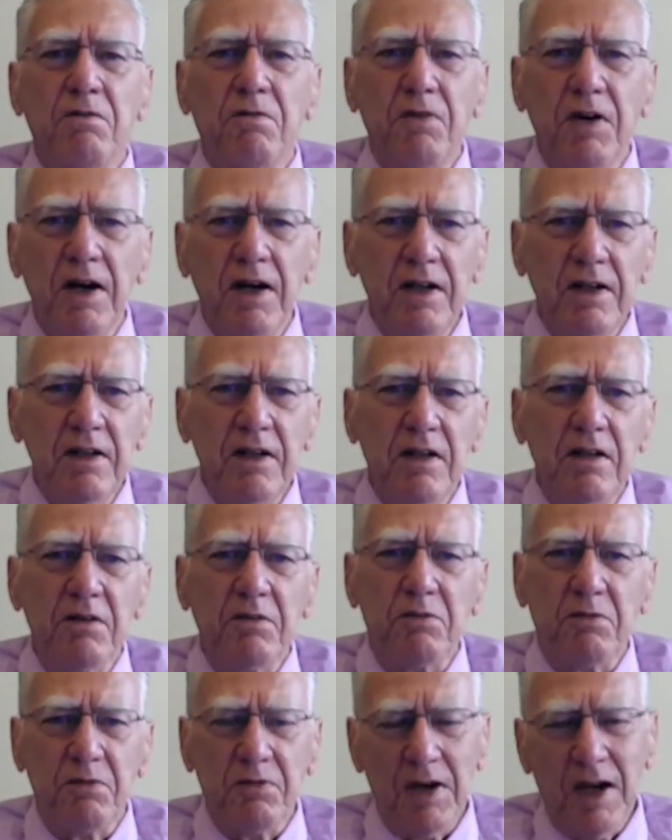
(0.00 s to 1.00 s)
Find
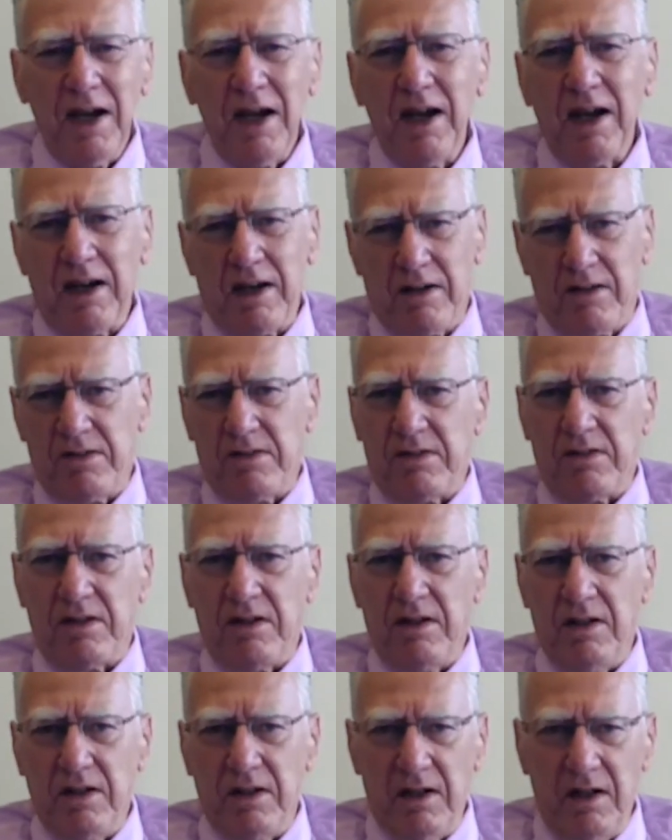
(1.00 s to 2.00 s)
the facts
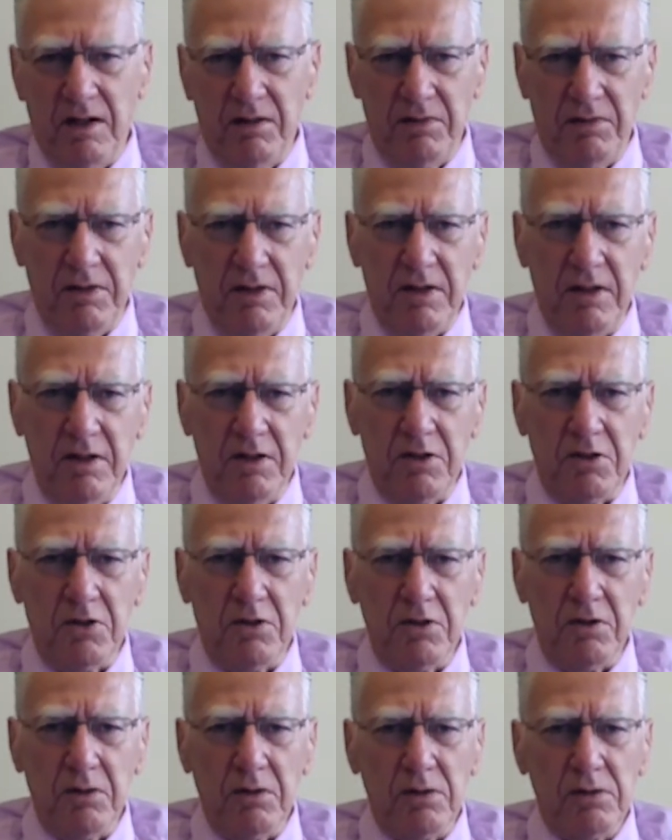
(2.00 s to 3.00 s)
of the
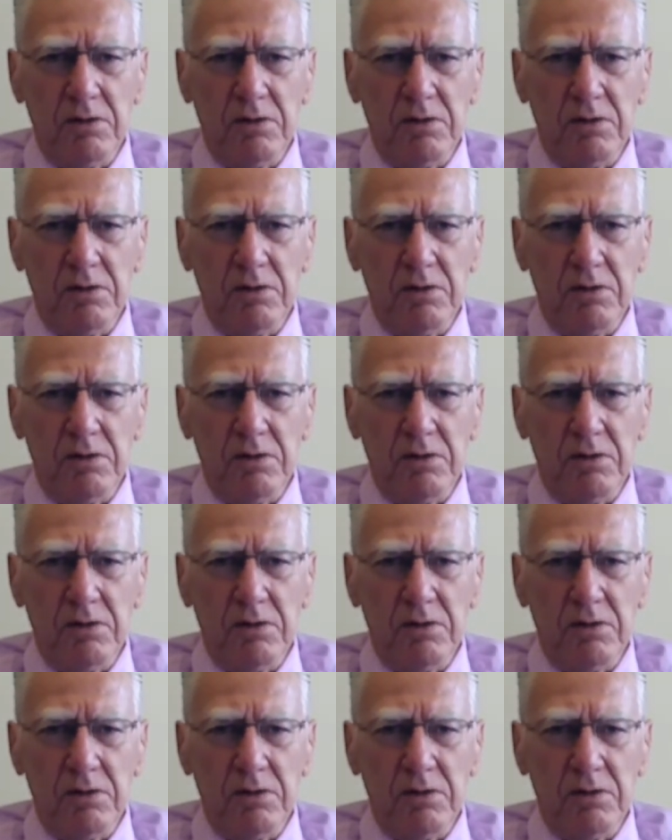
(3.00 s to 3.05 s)
issue.